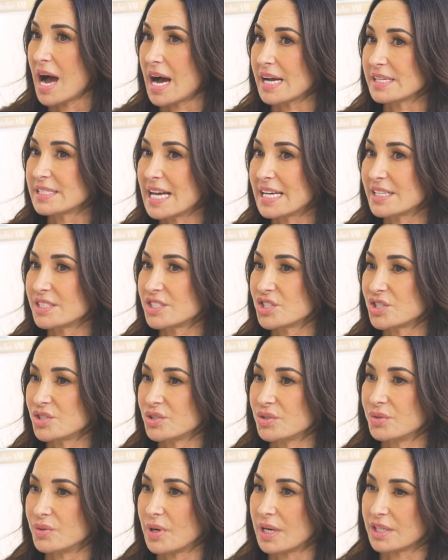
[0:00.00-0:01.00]
I tend
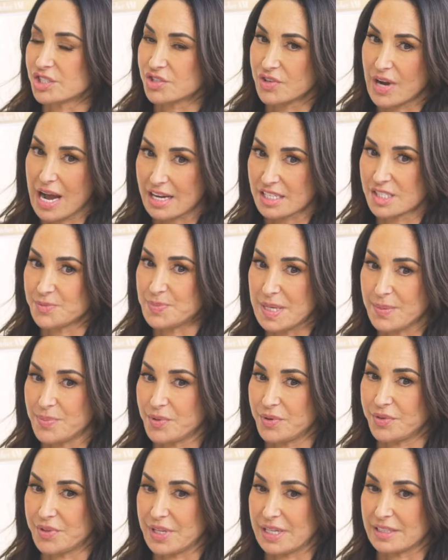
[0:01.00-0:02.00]
to attract
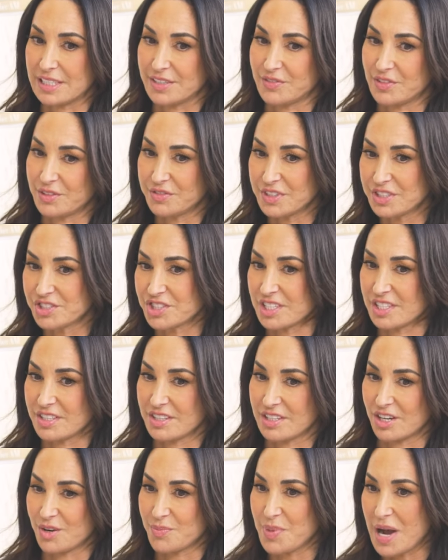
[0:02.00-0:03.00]
people that live in vision,
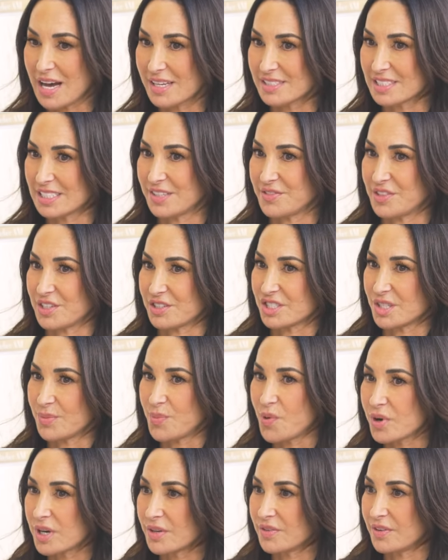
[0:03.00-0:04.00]
that are positive, they're
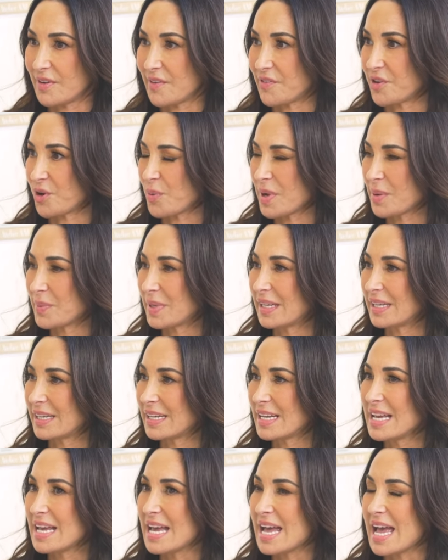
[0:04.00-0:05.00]
supportive of other women.
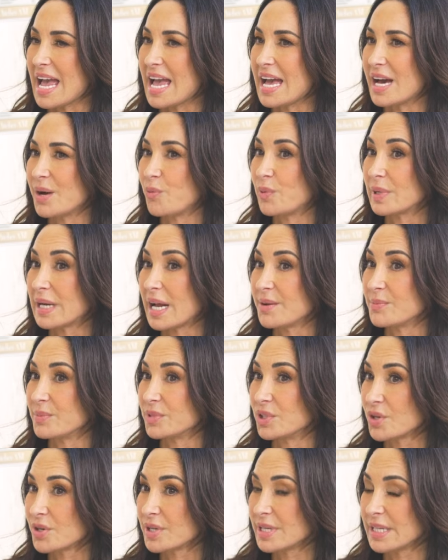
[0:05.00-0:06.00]
And what I'm
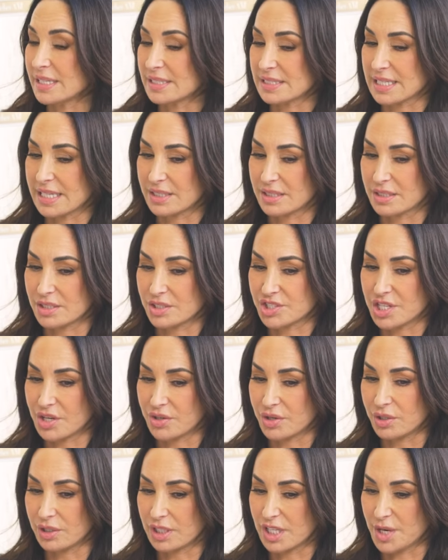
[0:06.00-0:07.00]
learning, is, I
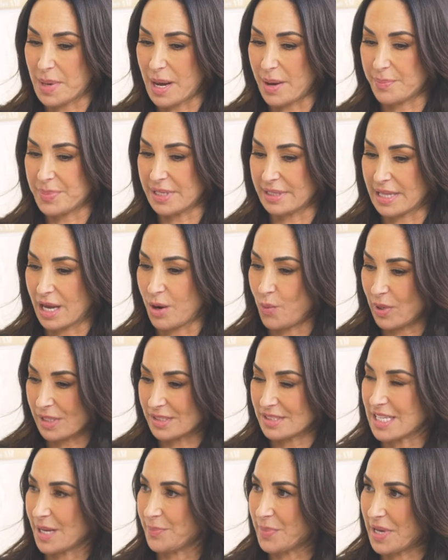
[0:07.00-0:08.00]
shared earlier about being that one
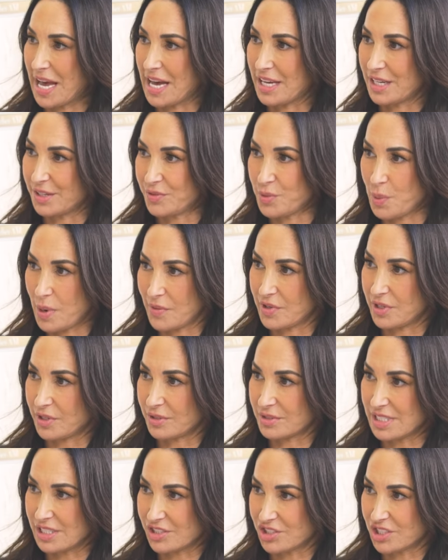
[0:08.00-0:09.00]
step ahead of whoever you're
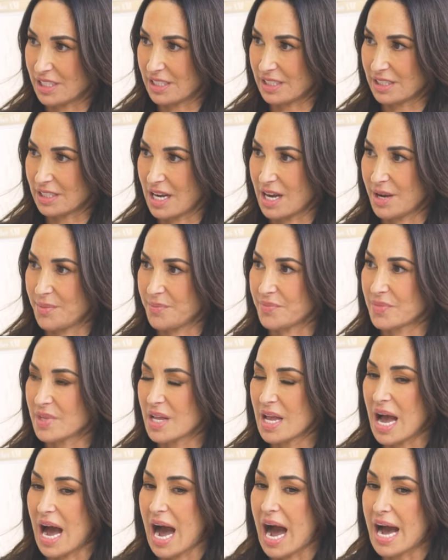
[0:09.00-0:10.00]
teaching, um,
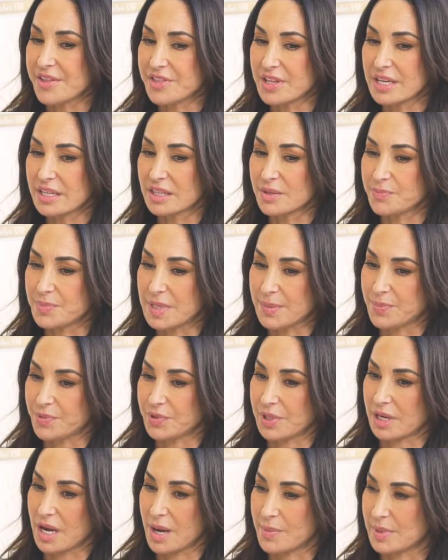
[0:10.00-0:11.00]
I think the people
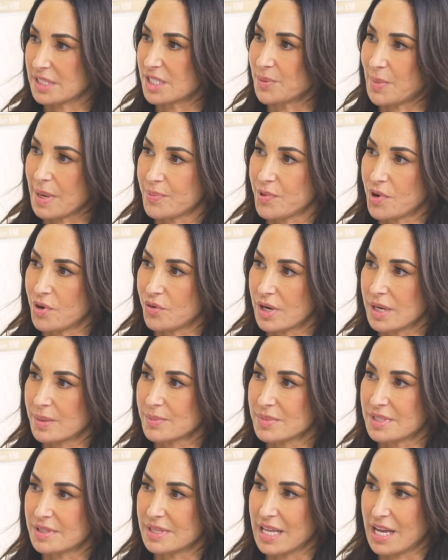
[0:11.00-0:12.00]
that come into my
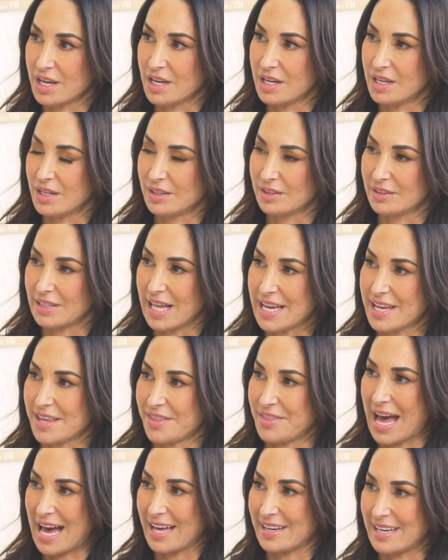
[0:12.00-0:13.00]
programs, they like
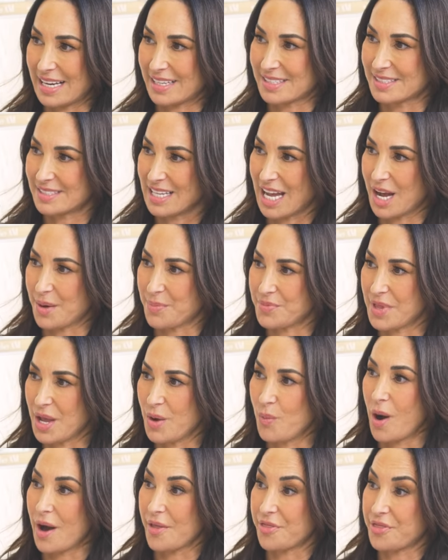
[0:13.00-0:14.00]
that next step. They
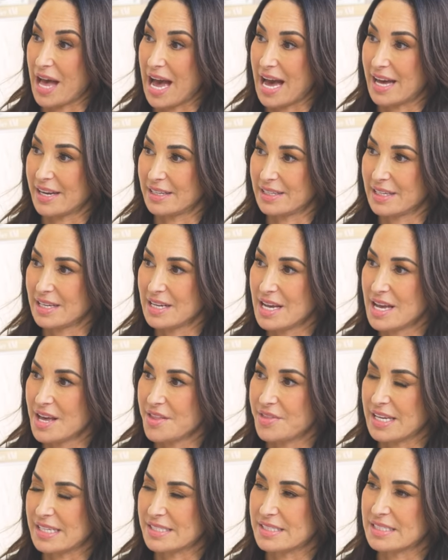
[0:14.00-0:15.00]
want that.
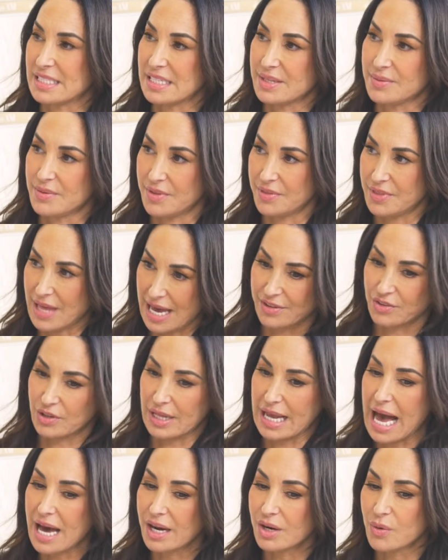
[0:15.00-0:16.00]
Yeah. They see that. They're
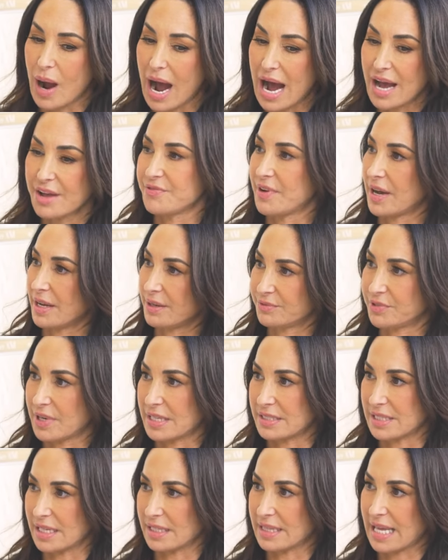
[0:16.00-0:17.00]
like, how do I find
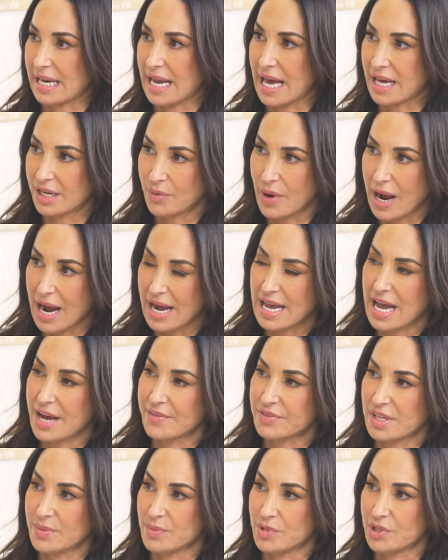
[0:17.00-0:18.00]
friends like that? How do I
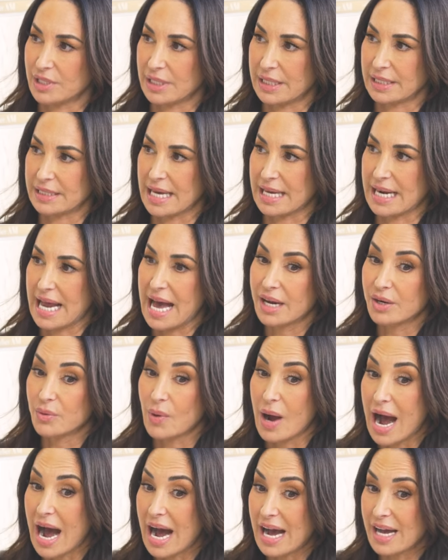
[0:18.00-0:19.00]
have community like that? How do
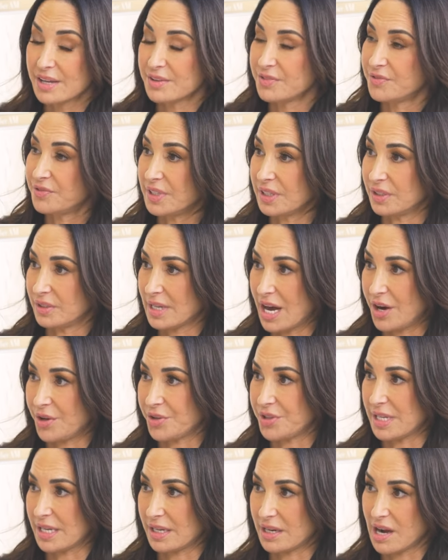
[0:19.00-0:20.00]
I feel
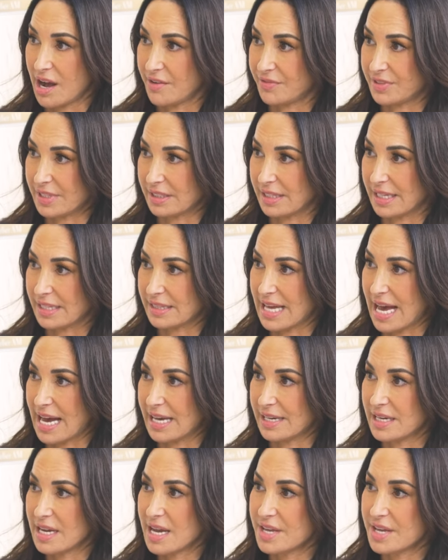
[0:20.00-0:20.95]
healthy and confident like that?